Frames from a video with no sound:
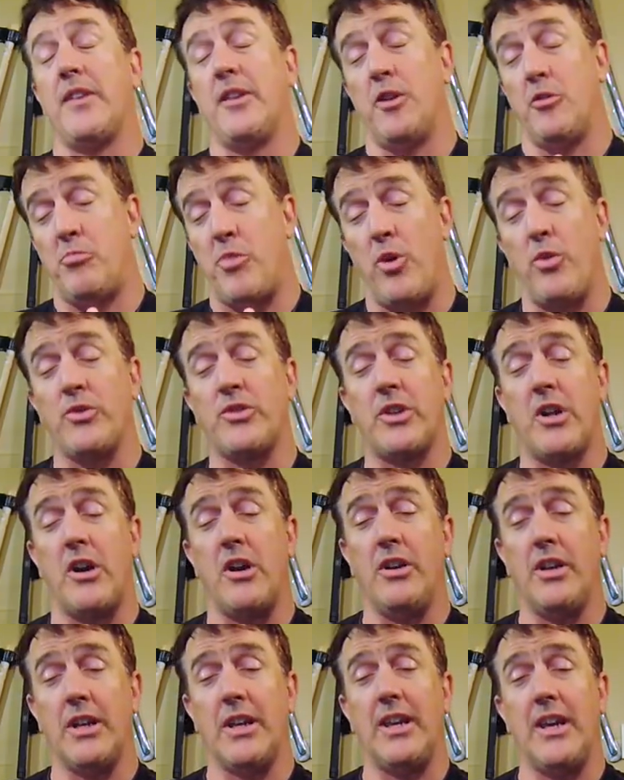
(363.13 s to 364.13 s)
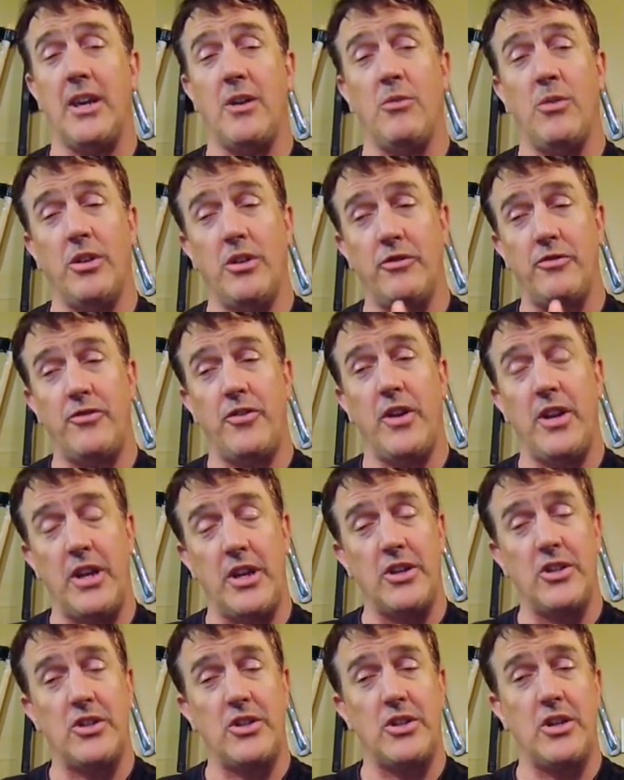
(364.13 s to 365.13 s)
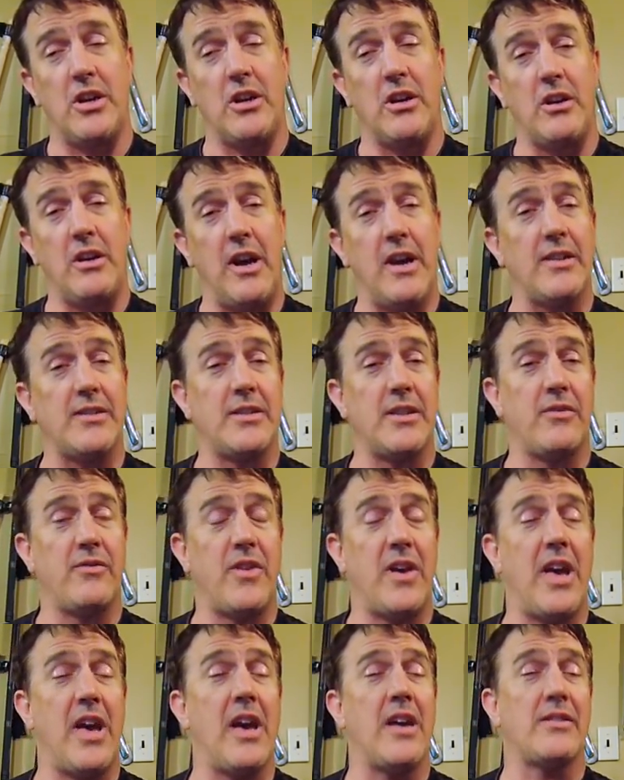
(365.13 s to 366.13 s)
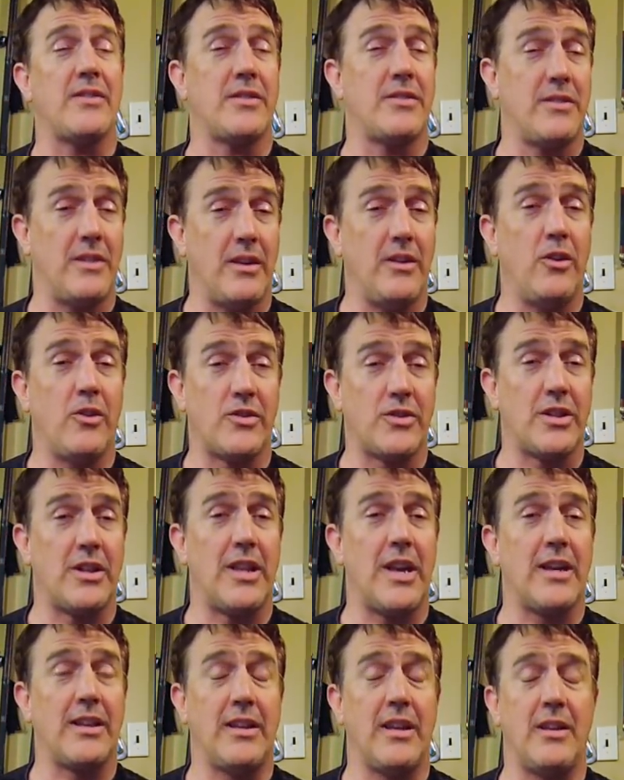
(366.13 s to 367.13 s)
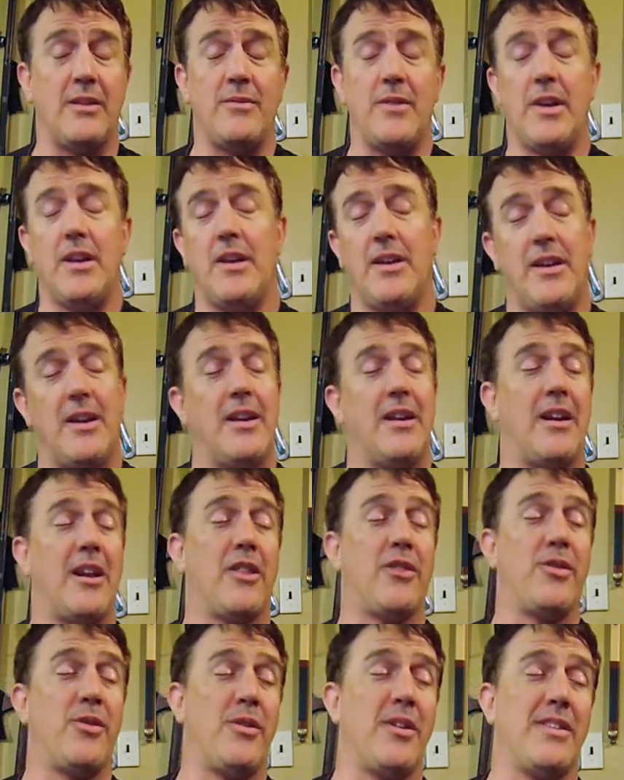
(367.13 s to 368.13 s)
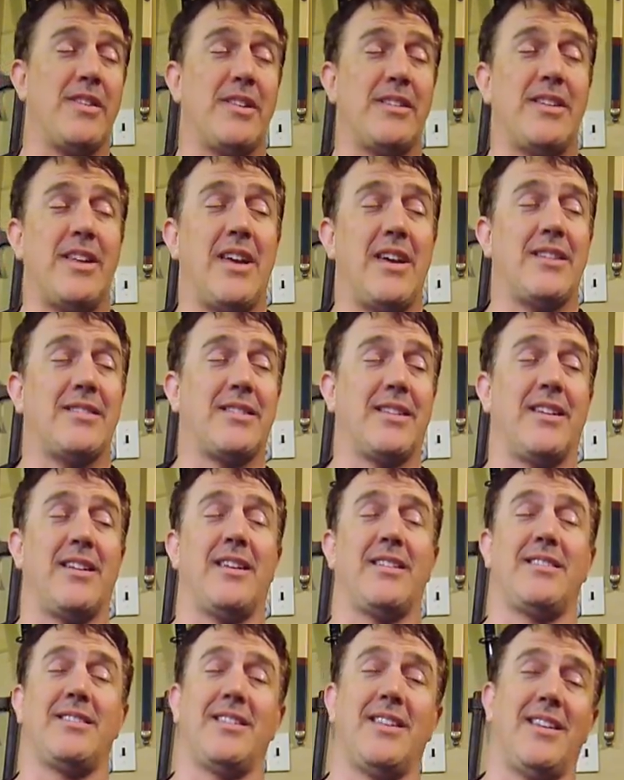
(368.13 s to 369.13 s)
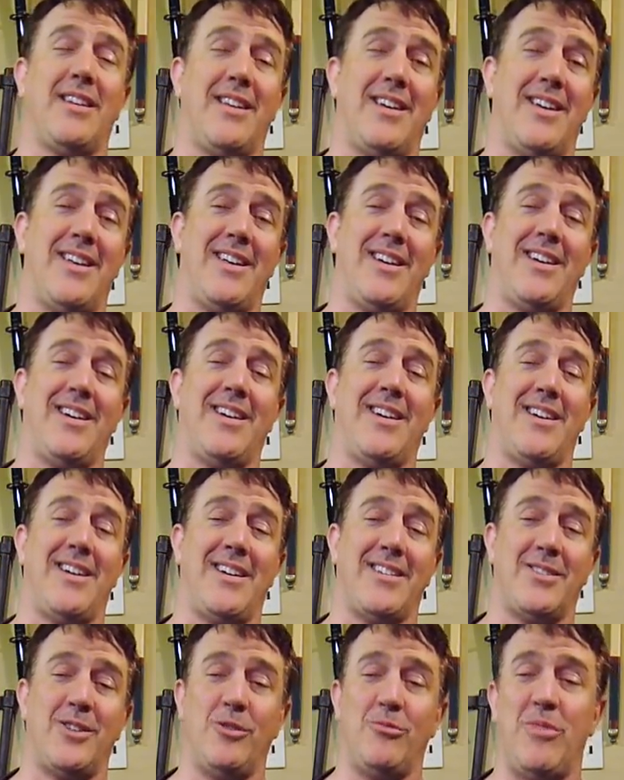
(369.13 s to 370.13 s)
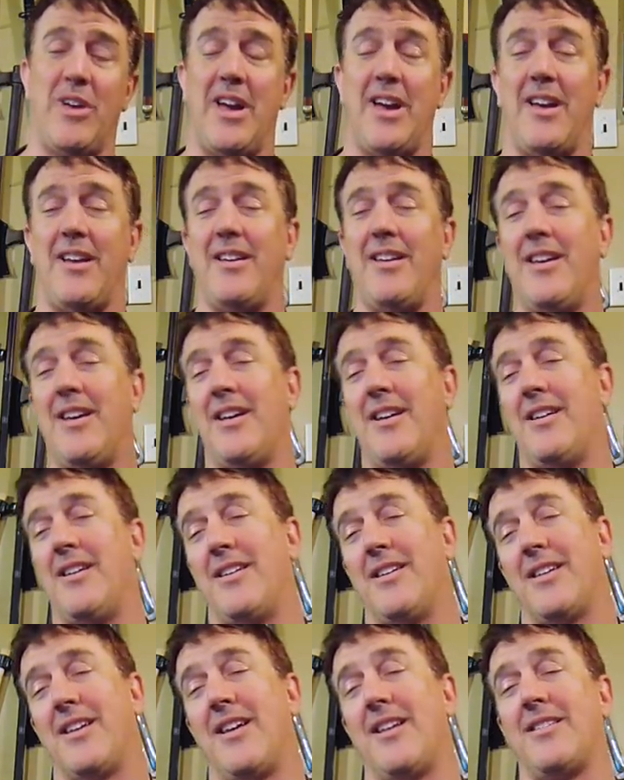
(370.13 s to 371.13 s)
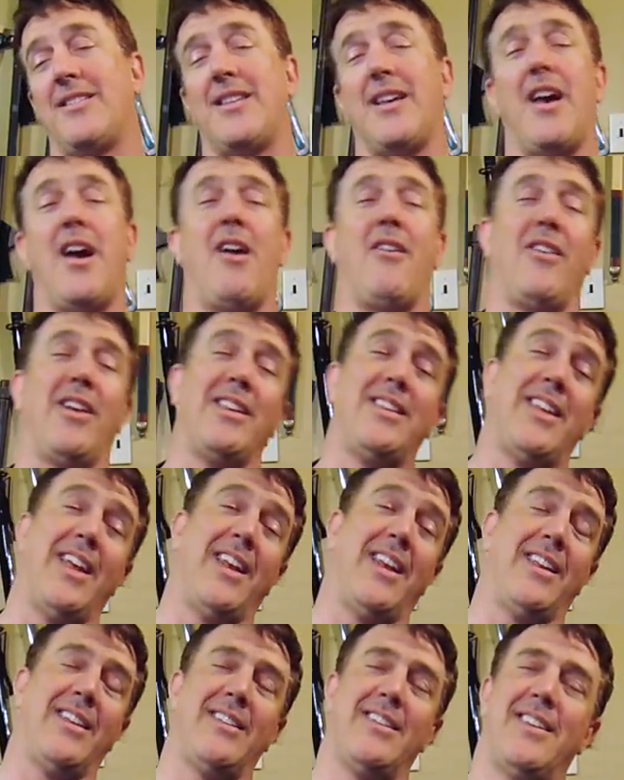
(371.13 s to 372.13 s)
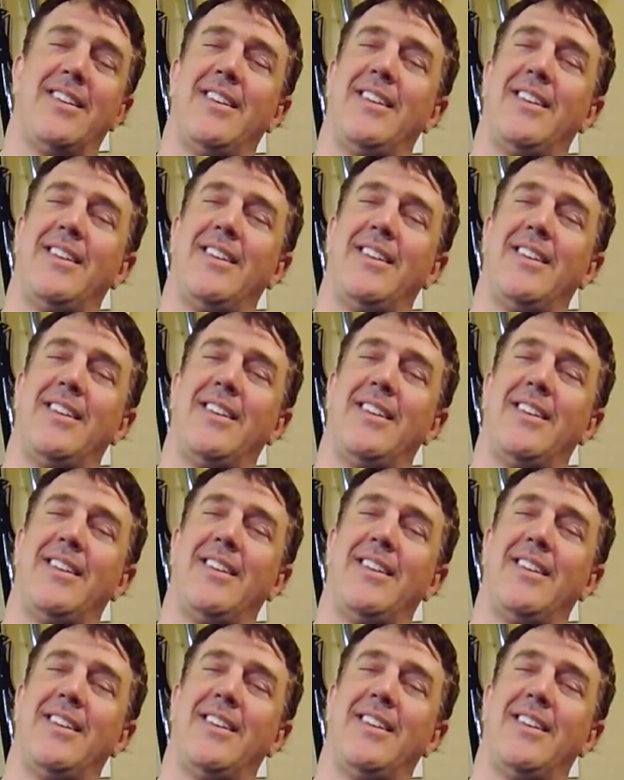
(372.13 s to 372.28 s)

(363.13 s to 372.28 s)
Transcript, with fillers: the little postcard you get when you finish SFAS and you're selected. And I threw it on the desk and I said, ah, too bad, because I already did it.